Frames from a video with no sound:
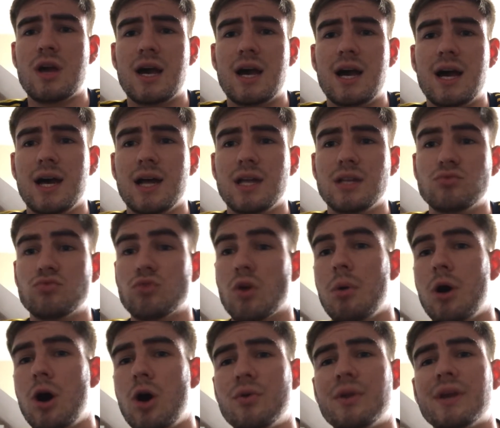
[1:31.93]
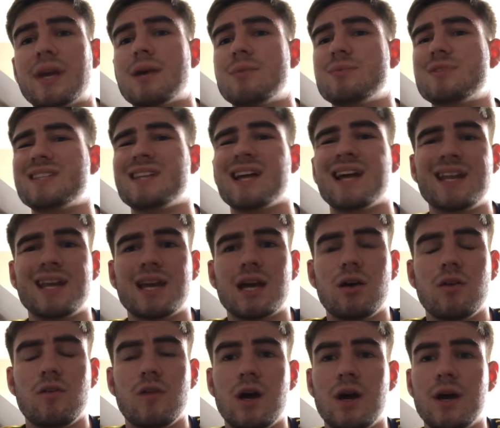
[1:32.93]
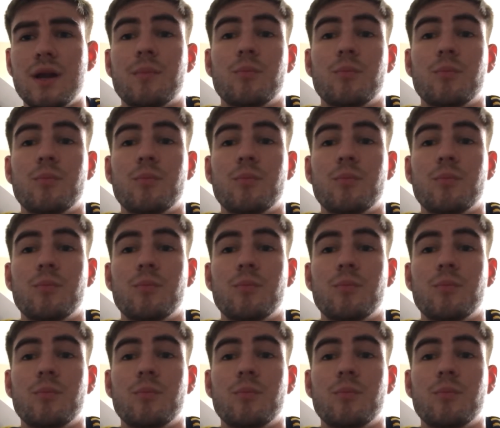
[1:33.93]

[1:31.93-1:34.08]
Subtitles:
And Rob Holding kept standing out of line.